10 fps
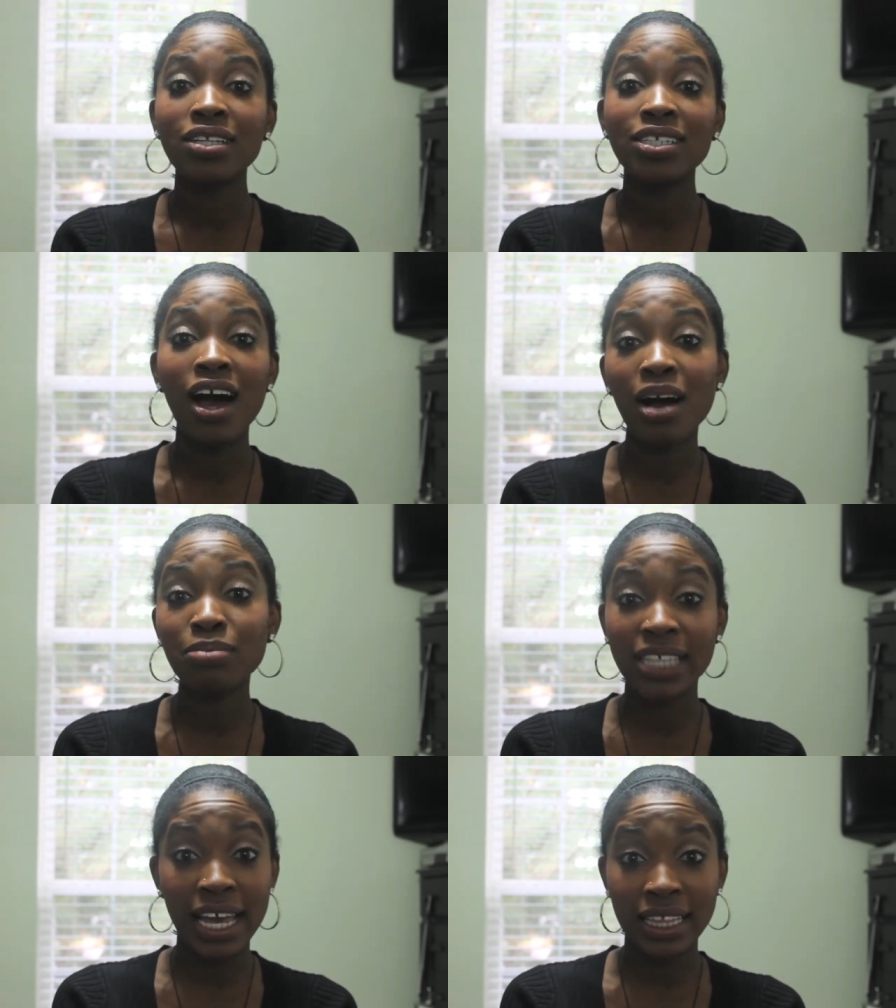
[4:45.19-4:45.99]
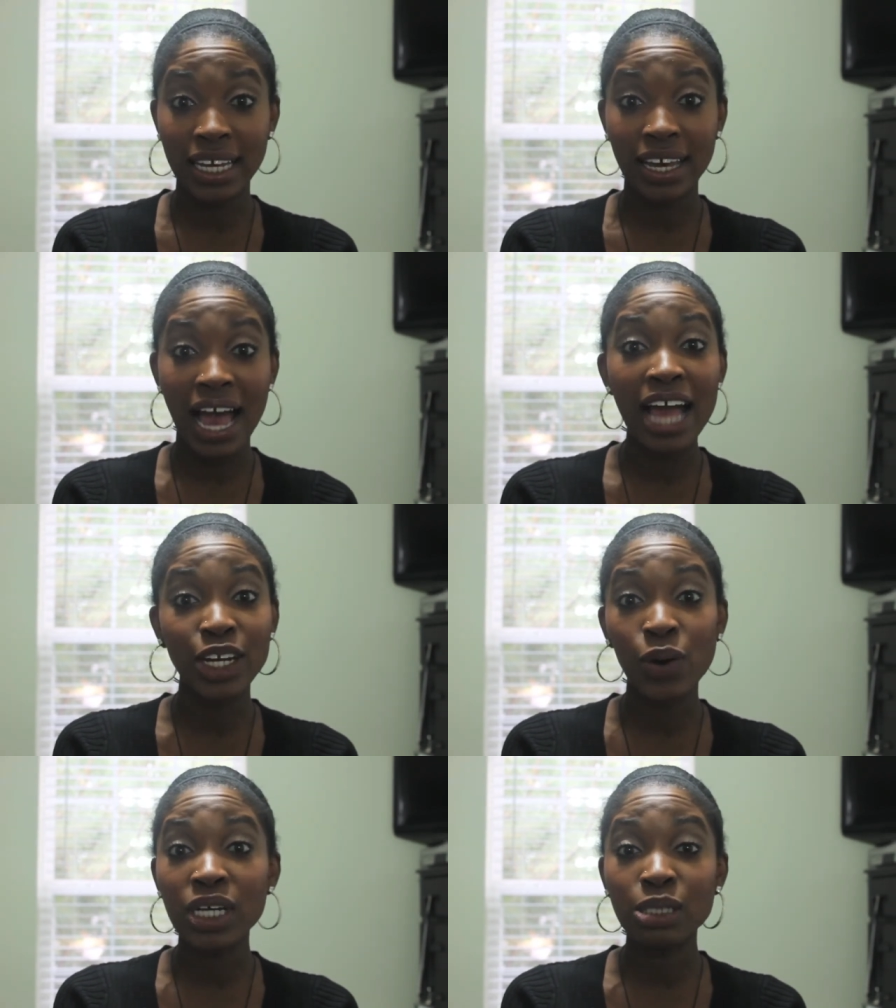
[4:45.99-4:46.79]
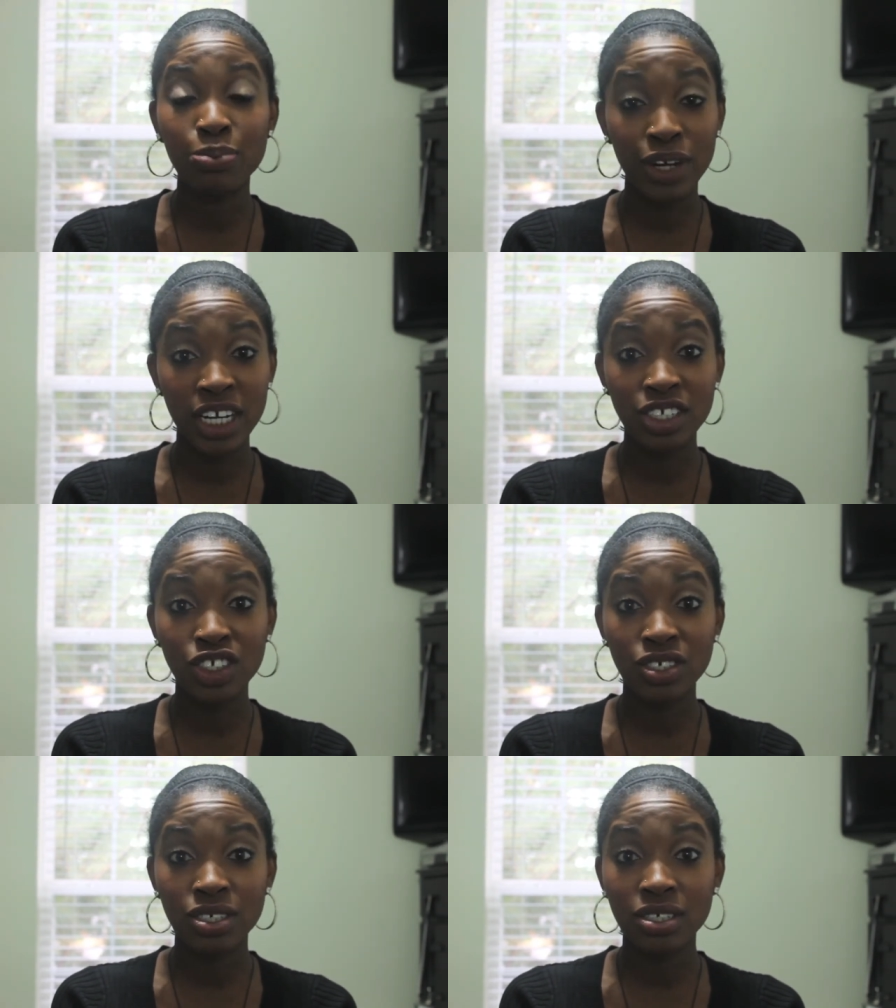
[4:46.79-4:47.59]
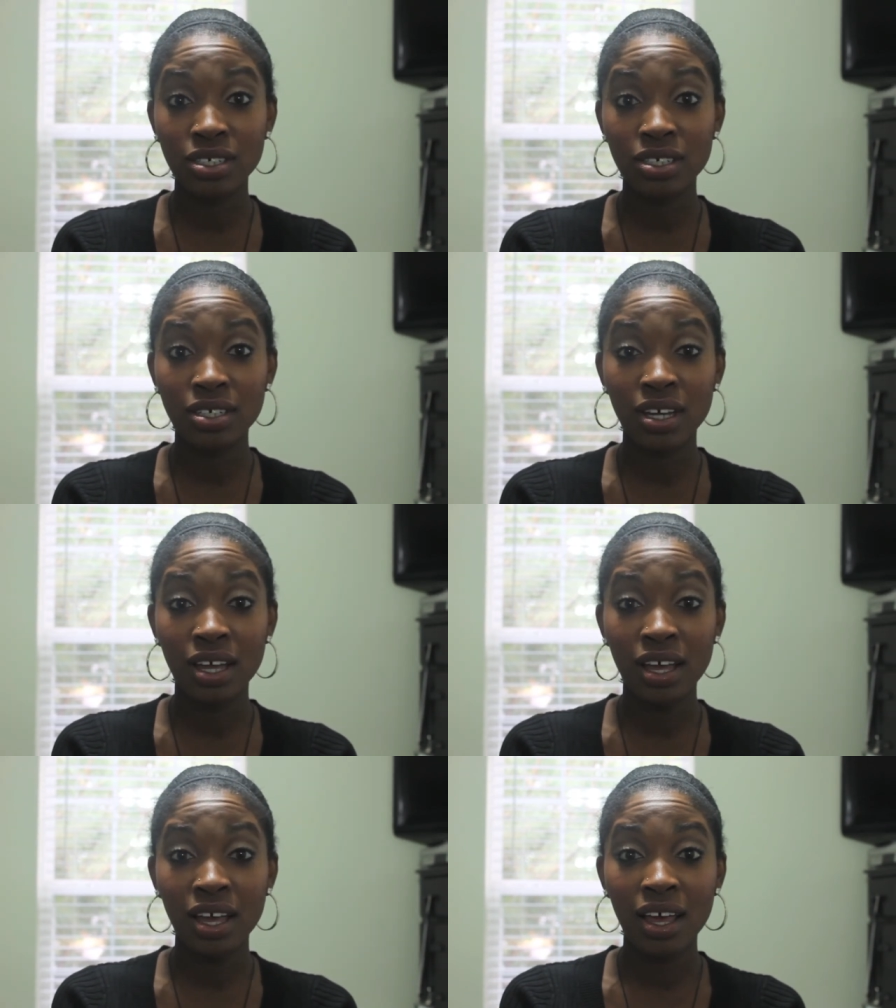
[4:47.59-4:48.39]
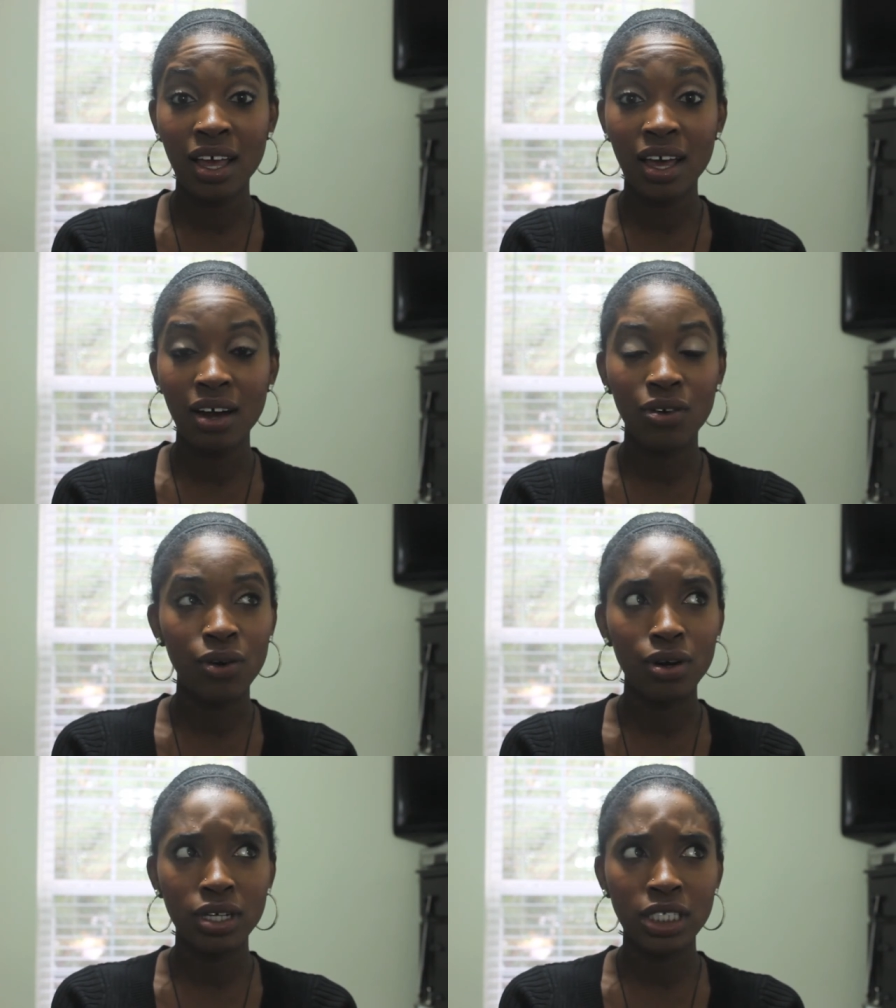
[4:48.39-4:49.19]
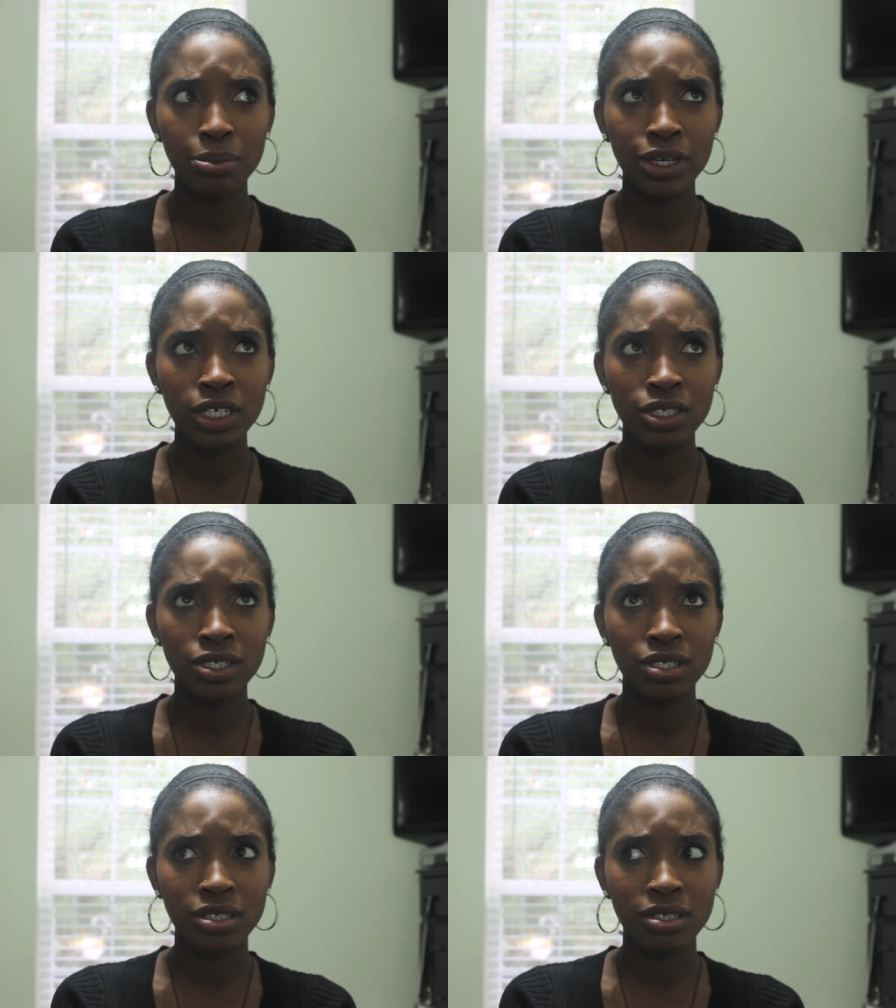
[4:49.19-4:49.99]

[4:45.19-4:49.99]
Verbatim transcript: Tom Daley, I know he's British, or is he British?